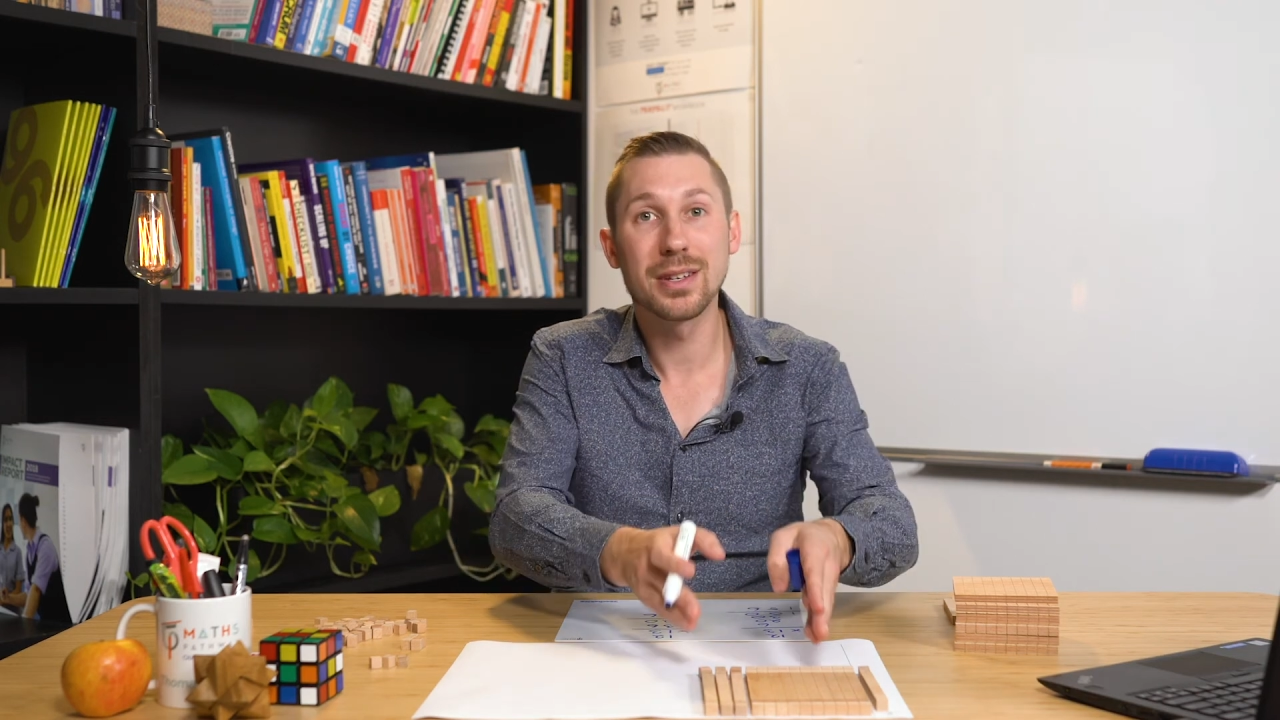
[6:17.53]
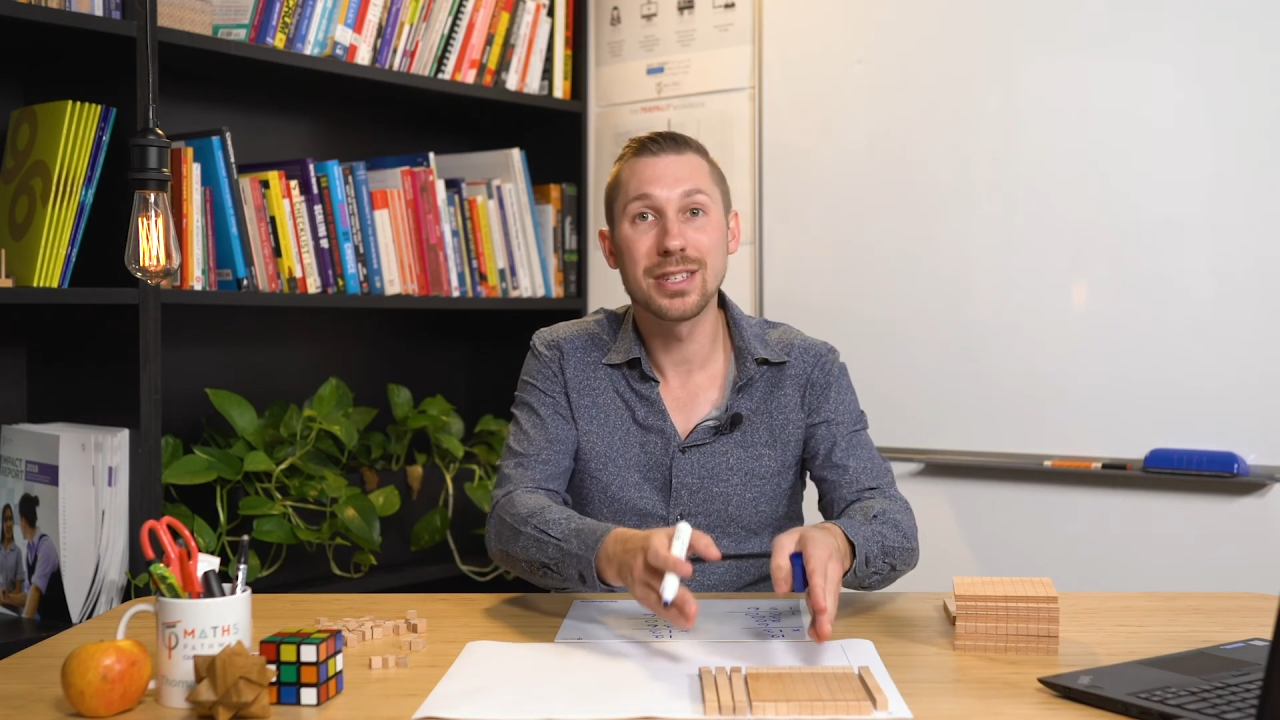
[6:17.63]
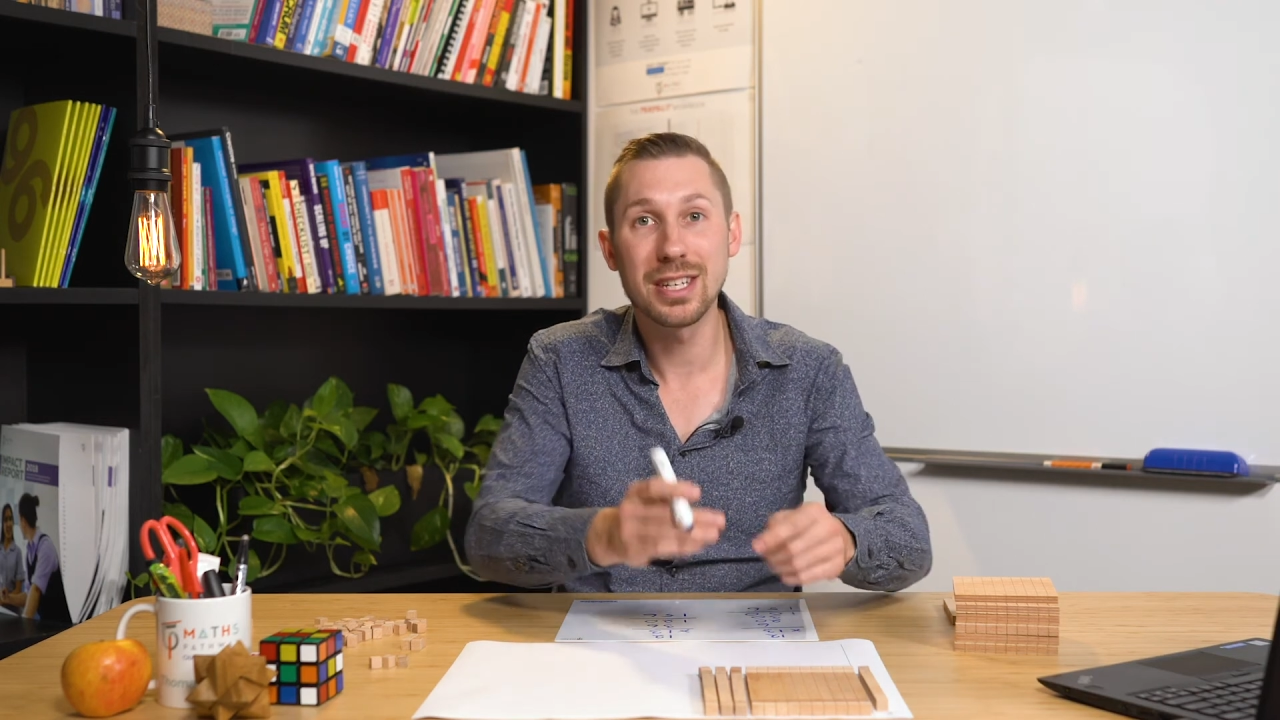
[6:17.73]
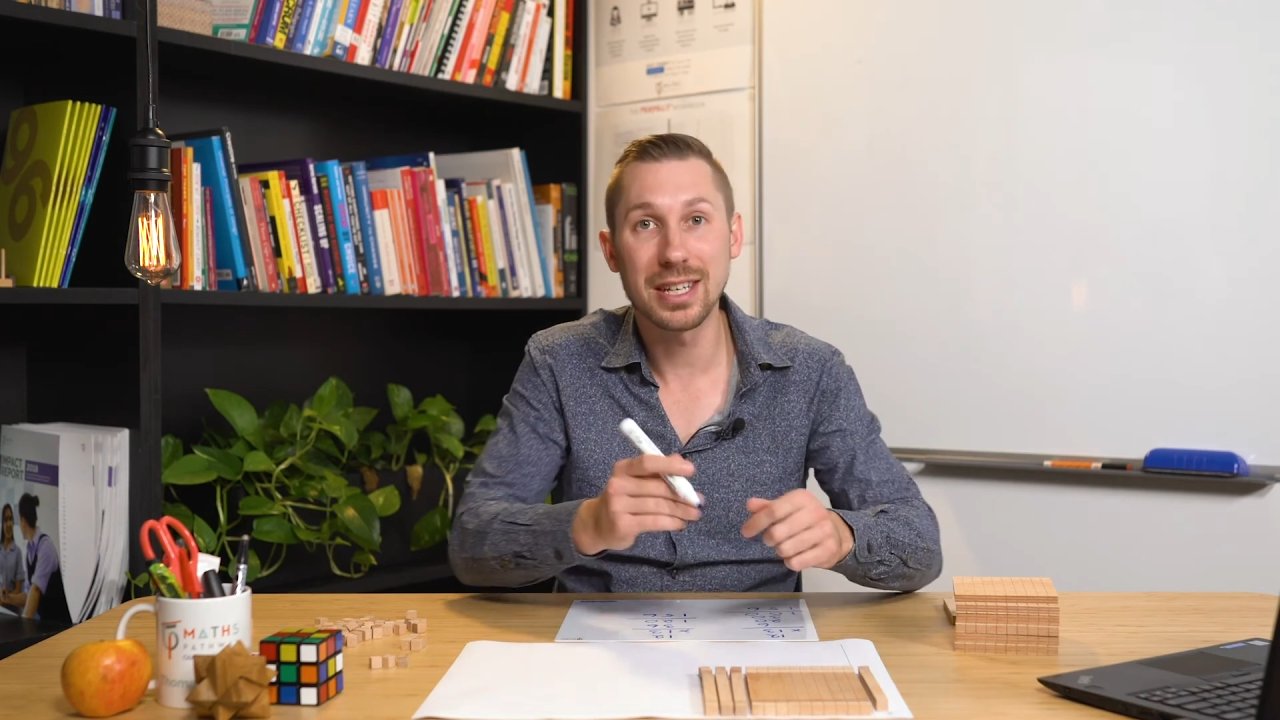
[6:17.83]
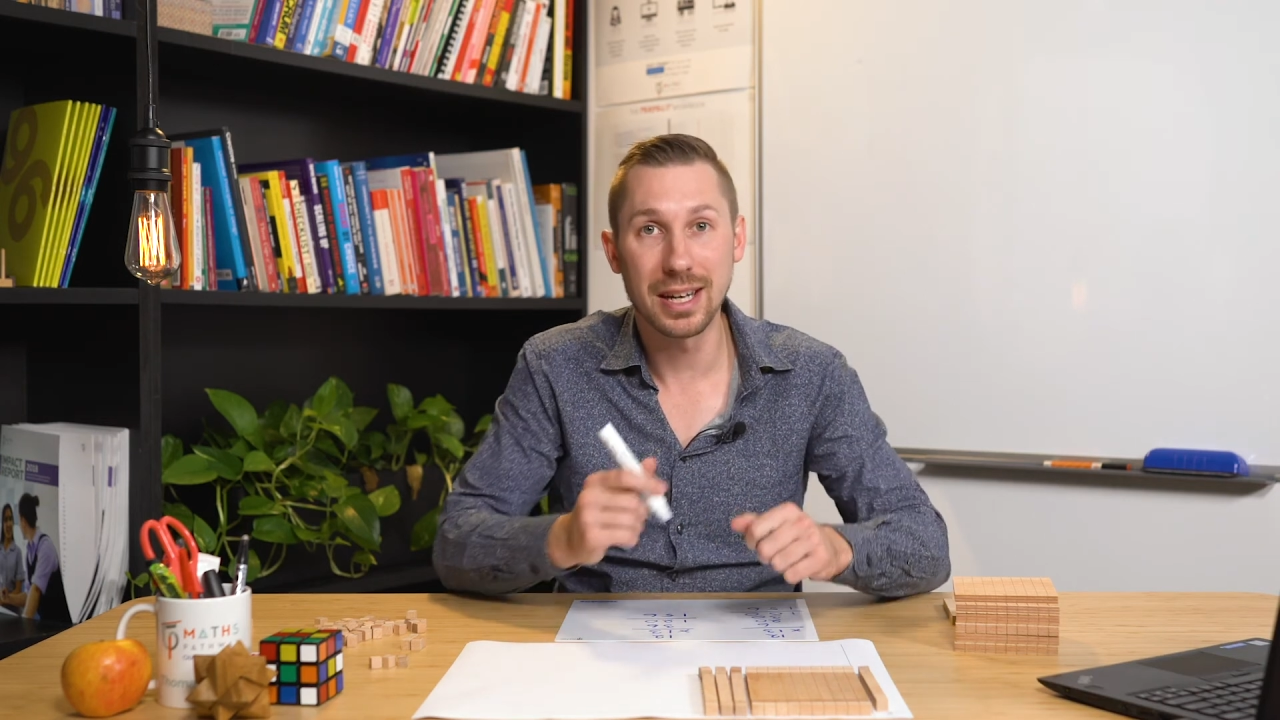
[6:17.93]

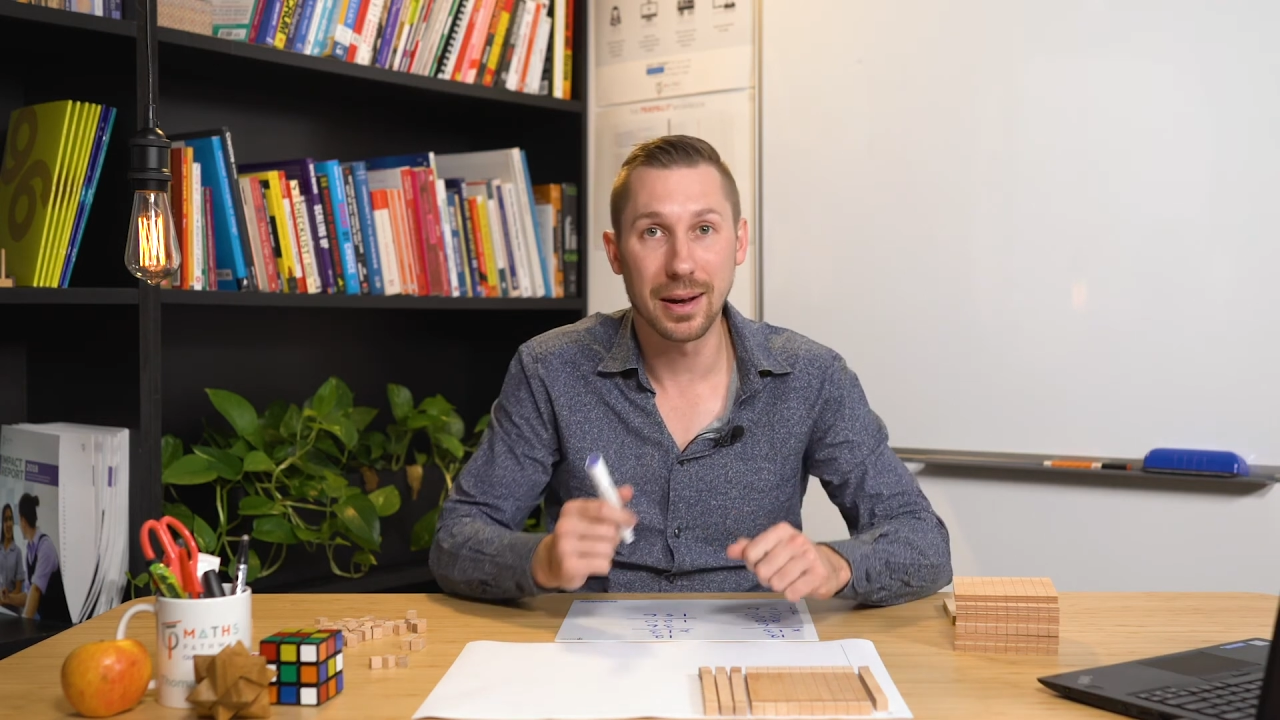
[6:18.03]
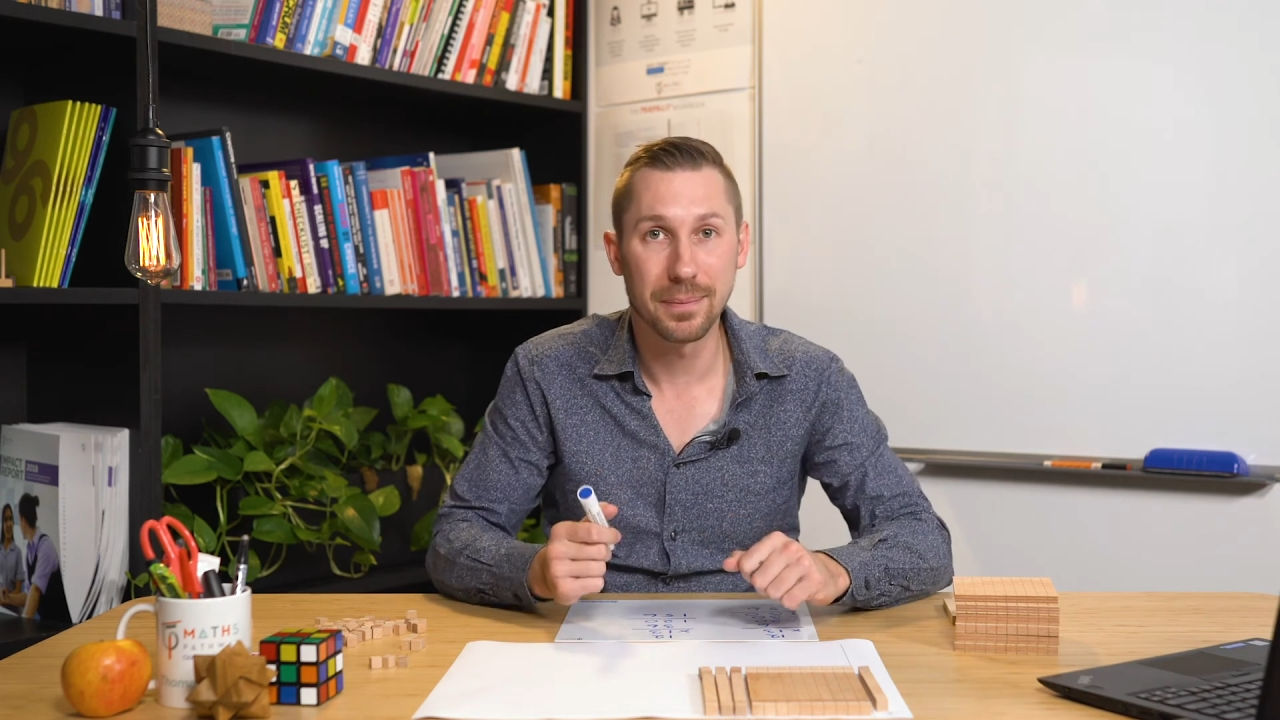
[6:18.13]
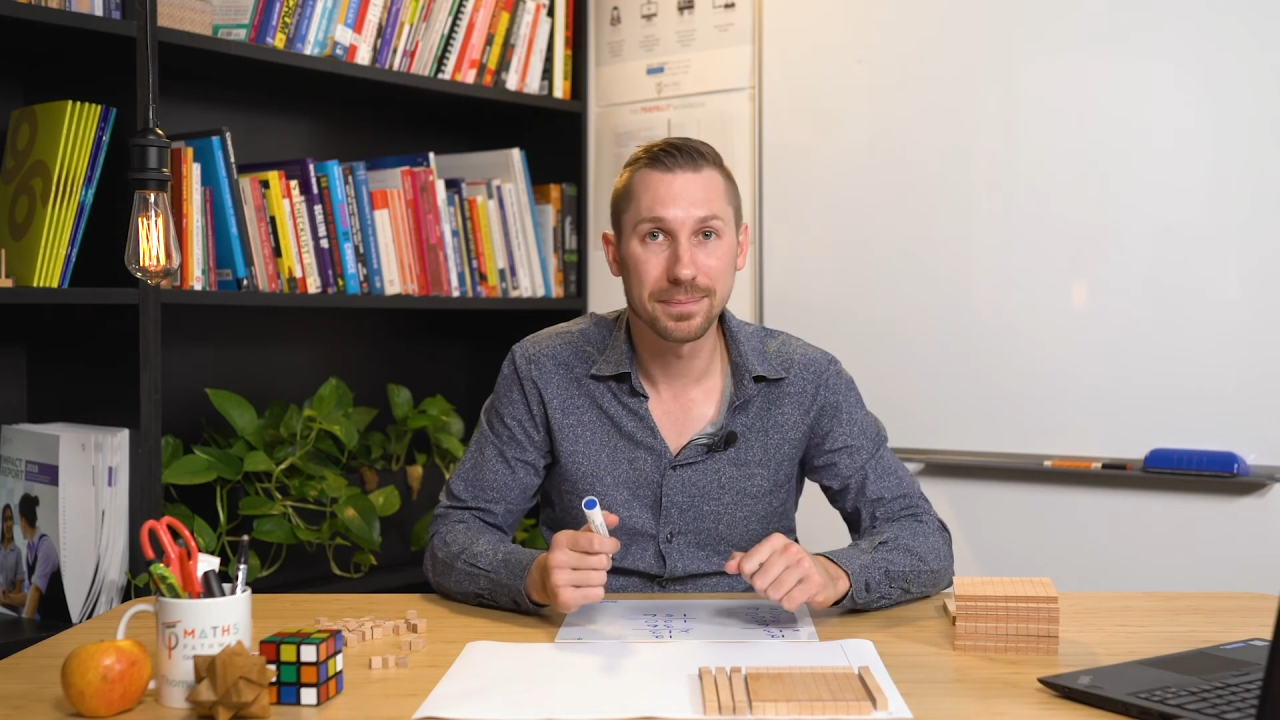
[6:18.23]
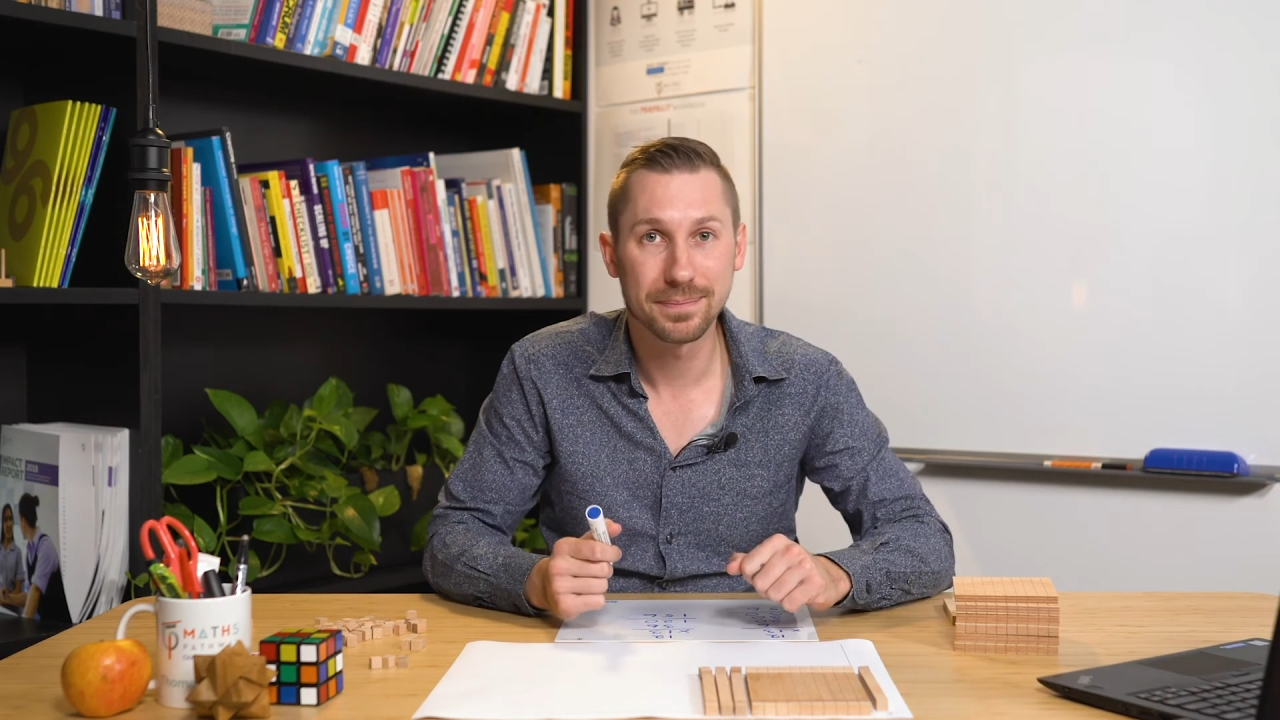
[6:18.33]
to here.